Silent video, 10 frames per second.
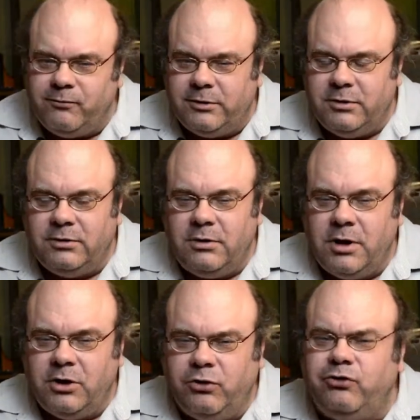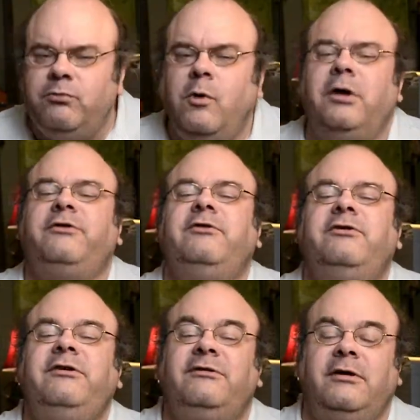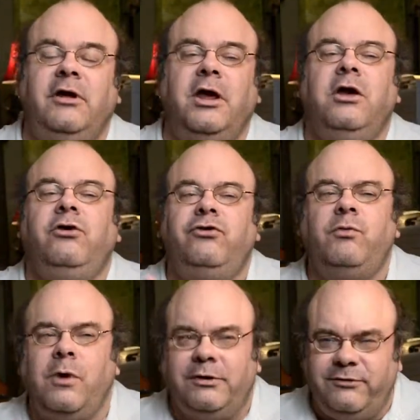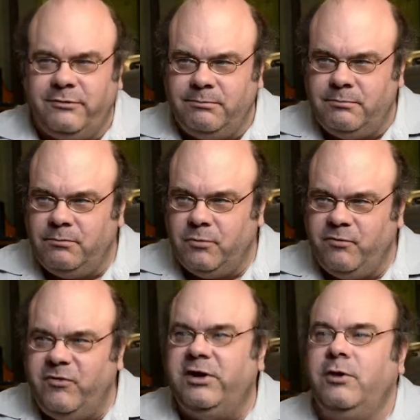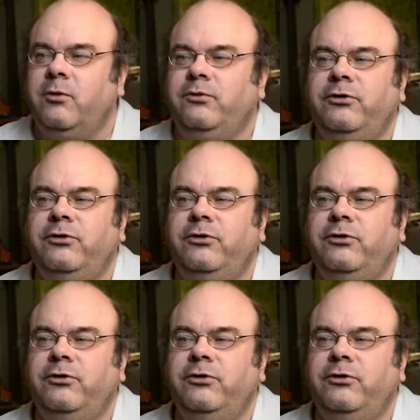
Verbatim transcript: And you should watch, she said, you should watch some videos,